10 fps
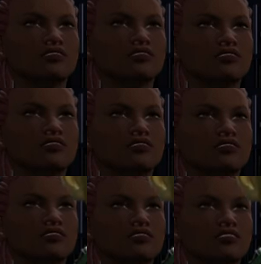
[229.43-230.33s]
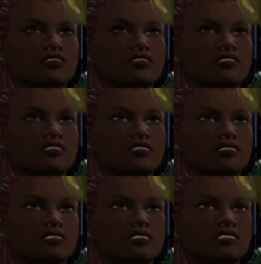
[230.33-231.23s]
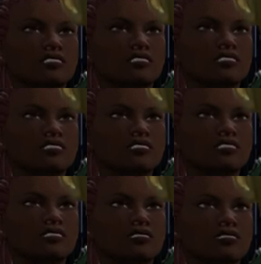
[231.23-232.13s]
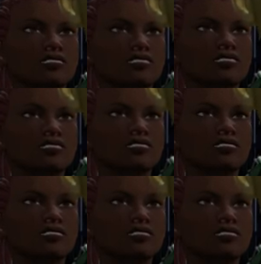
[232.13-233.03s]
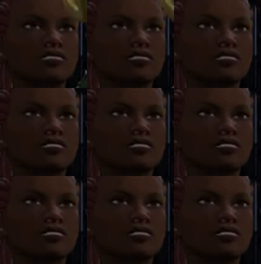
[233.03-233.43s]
The person shown says nothing.